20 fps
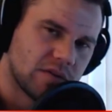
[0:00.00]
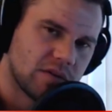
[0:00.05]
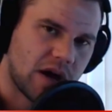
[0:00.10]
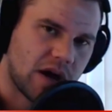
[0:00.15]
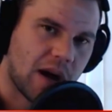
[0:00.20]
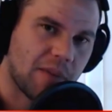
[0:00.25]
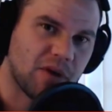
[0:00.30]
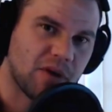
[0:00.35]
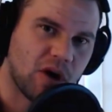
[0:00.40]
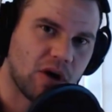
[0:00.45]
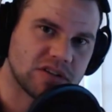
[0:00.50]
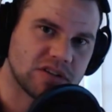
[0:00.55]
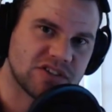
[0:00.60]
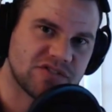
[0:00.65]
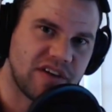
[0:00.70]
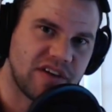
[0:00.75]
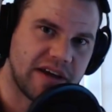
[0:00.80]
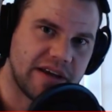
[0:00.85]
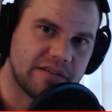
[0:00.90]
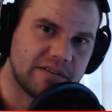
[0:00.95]
I'm your host,
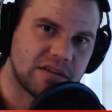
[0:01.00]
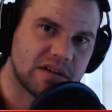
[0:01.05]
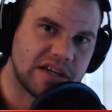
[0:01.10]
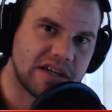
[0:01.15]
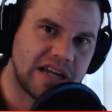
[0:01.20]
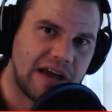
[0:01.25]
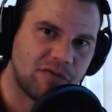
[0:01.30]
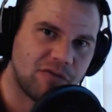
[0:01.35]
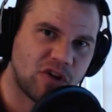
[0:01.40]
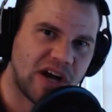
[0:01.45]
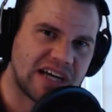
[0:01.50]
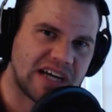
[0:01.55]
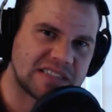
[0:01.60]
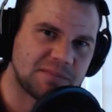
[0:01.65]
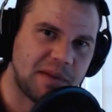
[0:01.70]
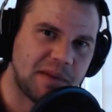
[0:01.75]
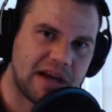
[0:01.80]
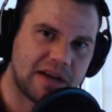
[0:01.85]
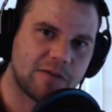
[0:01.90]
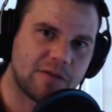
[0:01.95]
Finn. Good to have you guys
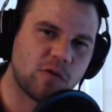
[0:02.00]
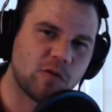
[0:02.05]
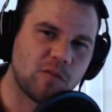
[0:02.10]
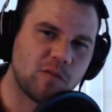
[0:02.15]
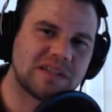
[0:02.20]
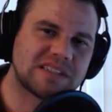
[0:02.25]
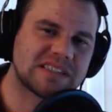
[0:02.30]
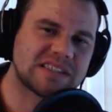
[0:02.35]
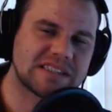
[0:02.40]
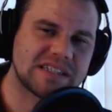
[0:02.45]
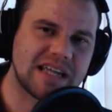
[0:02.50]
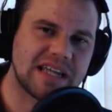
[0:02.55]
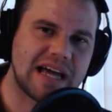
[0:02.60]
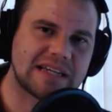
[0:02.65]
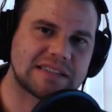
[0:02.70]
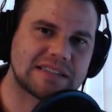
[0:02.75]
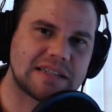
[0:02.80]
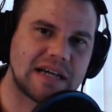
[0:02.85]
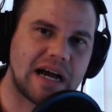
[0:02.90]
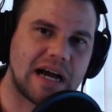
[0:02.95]
back. If you missed us
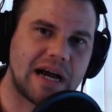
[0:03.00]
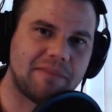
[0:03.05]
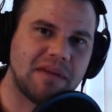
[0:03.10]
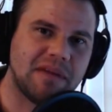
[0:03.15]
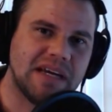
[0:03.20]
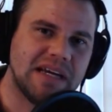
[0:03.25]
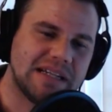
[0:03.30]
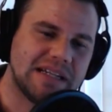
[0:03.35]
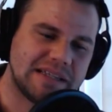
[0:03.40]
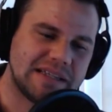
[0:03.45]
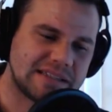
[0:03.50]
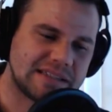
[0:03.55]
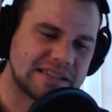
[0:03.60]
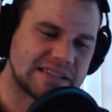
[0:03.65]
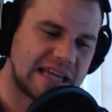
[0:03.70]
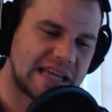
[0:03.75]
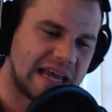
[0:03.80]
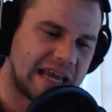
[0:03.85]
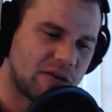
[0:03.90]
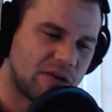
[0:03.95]
last time, this
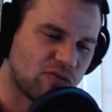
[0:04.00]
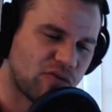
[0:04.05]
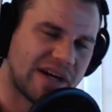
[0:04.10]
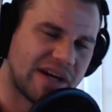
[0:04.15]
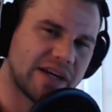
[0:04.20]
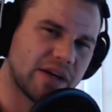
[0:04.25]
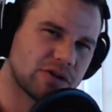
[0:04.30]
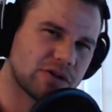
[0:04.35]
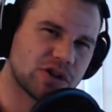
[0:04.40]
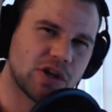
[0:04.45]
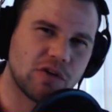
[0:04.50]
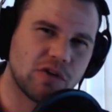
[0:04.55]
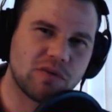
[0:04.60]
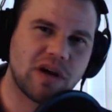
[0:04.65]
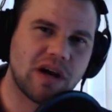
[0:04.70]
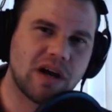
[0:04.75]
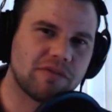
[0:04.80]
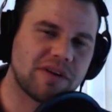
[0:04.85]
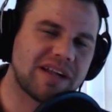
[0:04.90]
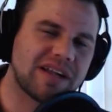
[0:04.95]
is a radio show
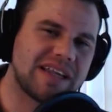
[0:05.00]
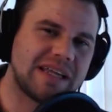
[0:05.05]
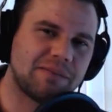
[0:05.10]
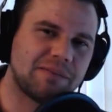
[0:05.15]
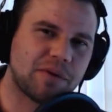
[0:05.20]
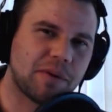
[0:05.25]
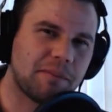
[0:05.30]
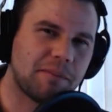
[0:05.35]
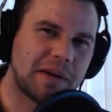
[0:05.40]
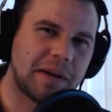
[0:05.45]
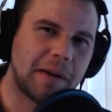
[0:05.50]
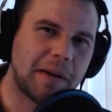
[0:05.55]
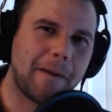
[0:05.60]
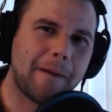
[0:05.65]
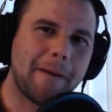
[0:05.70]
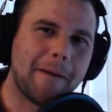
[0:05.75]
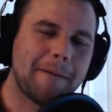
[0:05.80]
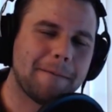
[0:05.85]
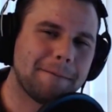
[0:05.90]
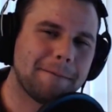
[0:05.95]
covering the
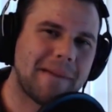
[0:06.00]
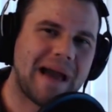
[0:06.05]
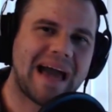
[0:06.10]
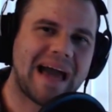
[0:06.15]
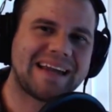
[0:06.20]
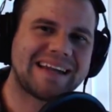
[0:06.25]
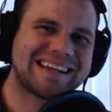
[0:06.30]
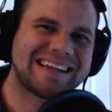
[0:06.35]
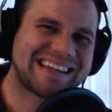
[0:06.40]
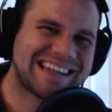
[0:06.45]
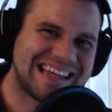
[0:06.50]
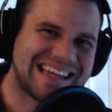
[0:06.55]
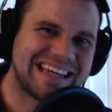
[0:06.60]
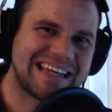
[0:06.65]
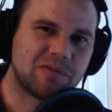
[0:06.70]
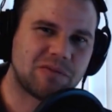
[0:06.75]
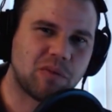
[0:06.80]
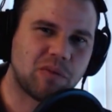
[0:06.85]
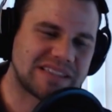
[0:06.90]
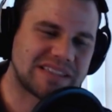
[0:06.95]
Premier Madden
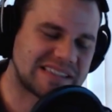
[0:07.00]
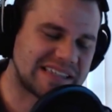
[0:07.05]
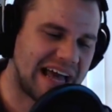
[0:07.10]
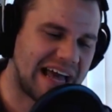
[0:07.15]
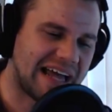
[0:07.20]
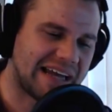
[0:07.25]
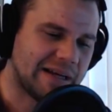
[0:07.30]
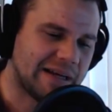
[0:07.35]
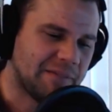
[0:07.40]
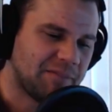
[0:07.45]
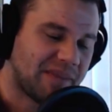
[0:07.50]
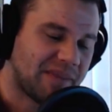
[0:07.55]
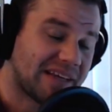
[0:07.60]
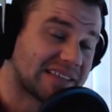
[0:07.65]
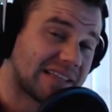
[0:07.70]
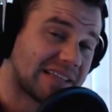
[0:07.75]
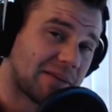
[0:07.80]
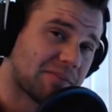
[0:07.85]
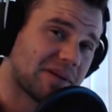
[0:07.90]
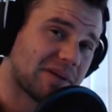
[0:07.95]
League. What is that?
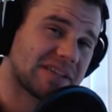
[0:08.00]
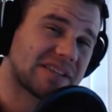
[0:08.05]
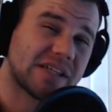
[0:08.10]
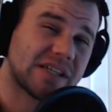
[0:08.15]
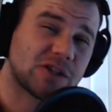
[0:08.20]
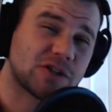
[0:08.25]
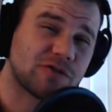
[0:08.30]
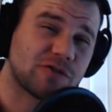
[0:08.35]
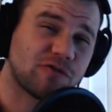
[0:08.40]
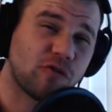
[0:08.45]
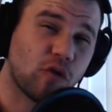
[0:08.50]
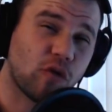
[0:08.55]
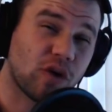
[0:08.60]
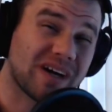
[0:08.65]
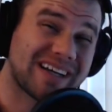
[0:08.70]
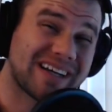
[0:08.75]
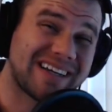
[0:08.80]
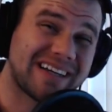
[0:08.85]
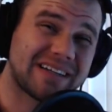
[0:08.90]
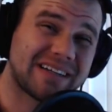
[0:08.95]
There's a PlayStation four
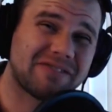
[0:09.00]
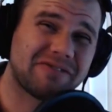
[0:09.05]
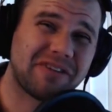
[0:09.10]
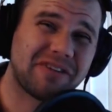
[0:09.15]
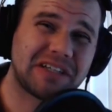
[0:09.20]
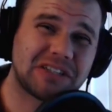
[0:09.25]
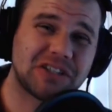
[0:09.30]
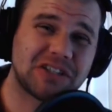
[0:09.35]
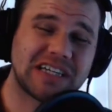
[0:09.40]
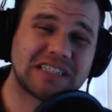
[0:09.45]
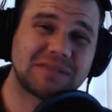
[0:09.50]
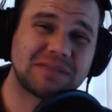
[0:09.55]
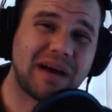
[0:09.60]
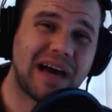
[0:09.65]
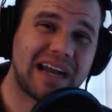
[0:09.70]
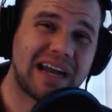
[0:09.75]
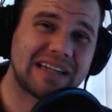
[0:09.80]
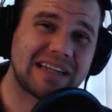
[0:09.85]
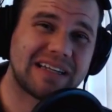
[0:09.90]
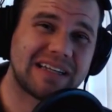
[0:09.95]
Connected Franchise
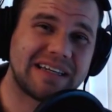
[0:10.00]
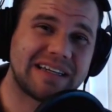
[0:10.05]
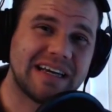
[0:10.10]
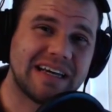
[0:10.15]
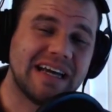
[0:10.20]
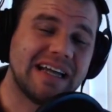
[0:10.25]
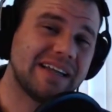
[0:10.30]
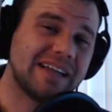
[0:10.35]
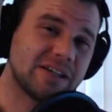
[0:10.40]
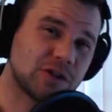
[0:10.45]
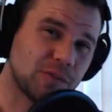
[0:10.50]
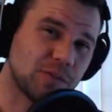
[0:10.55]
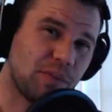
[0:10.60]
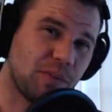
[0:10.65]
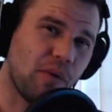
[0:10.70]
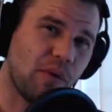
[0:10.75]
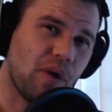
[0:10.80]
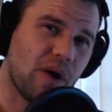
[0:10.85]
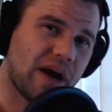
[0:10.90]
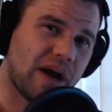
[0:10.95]
Madden League. That's your
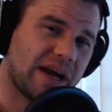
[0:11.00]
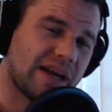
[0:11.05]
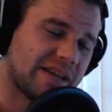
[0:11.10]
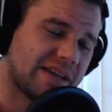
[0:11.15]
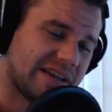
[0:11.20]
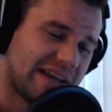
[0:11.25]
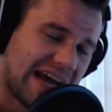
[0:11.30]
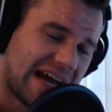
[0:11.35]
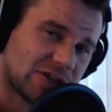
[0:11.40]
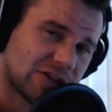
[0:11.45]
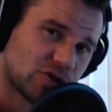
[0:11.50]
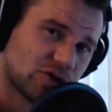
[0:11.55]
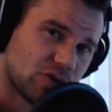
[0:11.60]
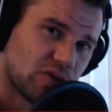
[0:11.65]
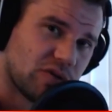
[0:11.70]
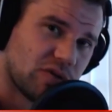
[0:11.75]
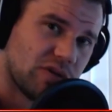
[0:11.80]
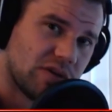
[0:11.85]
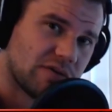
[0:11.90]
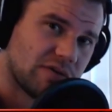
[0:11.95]
boy, the
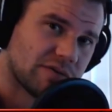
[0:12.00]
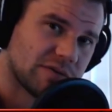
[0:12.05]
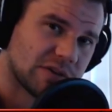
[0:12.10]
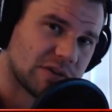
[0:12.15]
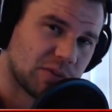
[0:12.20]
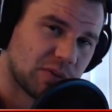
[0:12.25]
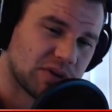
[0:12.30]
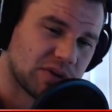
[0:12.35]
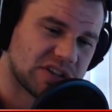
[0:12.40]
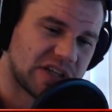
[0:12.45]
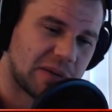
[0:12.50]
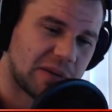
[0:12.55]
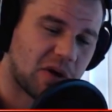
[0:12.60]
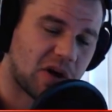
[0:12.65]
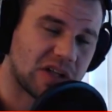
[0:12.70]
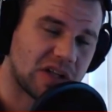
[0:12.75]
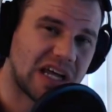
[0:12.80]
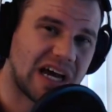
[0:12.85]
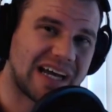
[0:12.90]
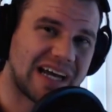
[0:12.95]
natural, from Sports Gamer
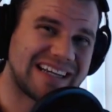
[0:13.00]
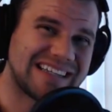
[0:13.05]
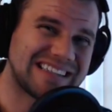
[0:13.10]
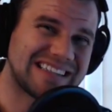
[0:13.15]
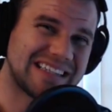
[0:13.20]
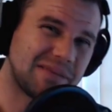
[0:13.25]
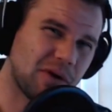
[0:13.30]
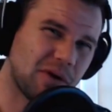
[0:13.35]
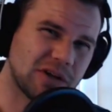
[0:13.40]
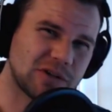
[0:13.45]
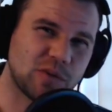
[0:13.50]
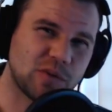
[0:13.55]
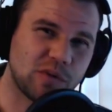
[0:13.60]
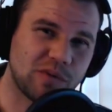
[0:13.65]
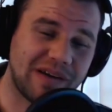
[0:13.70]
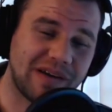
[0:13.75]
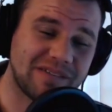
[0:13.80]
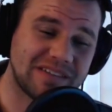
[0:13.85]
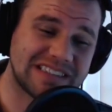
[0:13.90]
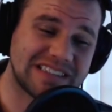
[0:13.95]
Online, is the Baltimore
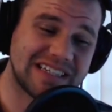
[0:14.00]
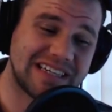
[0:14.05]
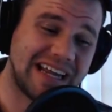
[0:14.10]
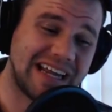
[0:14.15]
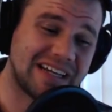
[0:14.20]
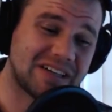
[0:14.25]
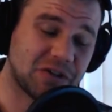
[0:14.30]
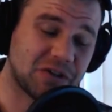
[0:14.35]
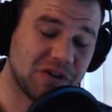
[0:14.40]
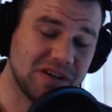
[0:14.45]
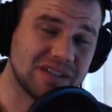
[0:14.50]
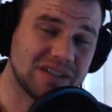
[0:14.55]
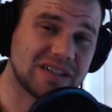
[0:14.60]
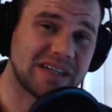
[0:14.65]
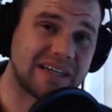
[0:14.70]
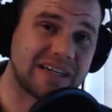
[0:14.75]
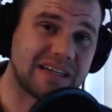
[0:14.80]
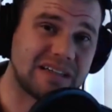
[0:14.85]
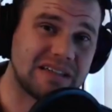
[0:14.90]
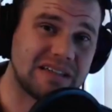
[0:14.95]
Ravens in, and
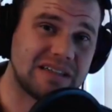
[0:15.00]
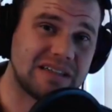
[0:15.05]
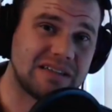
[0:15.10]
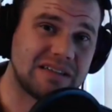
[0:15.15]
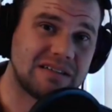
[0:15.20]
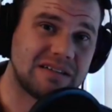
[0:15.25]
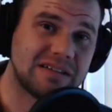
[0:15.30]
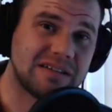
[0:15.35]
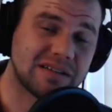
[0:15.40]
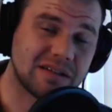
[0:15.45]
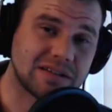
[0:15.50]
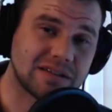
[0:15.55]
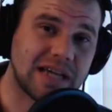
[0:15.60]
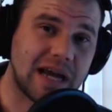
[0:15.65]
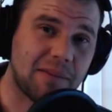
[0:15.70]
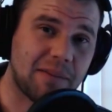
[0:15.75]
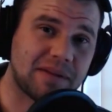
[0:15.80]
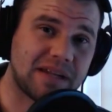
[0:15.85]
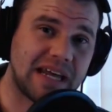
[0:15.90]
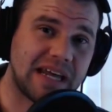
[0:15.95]
currently is on
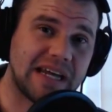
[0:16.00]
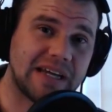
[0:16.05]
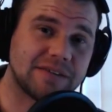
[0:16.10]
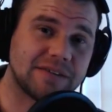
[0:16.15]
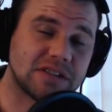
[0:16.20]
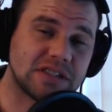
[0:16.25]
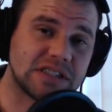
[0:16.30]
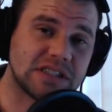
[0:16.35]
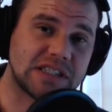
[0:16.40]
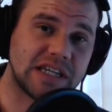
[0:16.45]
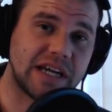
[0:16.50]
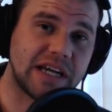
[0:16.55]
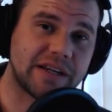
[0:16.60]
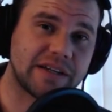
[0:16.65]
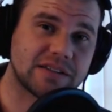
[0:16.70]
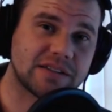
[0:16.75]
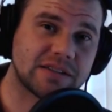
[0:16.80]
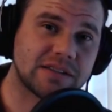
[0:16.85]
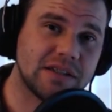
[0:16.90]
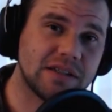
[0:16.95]
top of the A F C
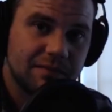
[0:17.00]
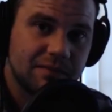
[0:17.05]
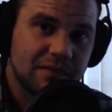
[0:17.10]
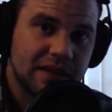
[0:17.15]
standings.